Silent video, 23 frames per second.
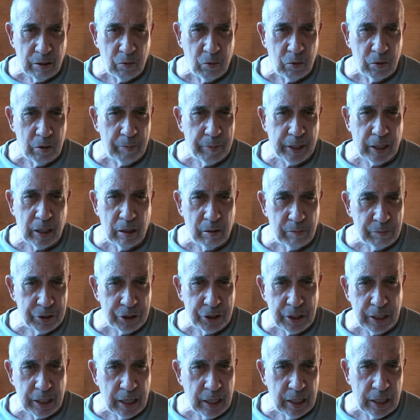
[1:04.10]
don't want to become
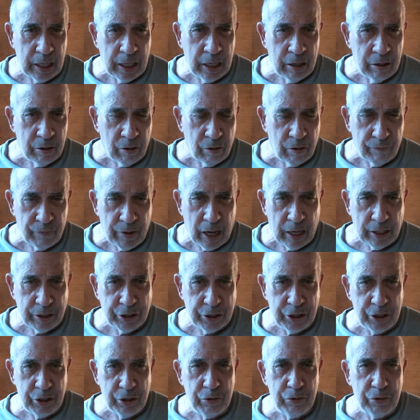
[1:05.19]
CNN or
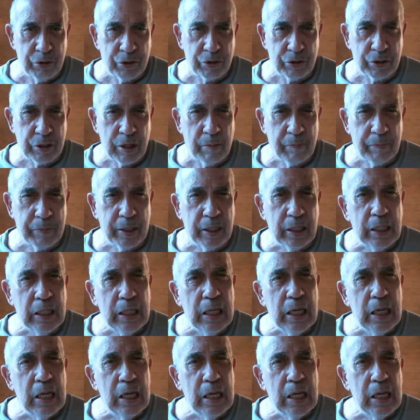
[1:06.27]
Fox News or something.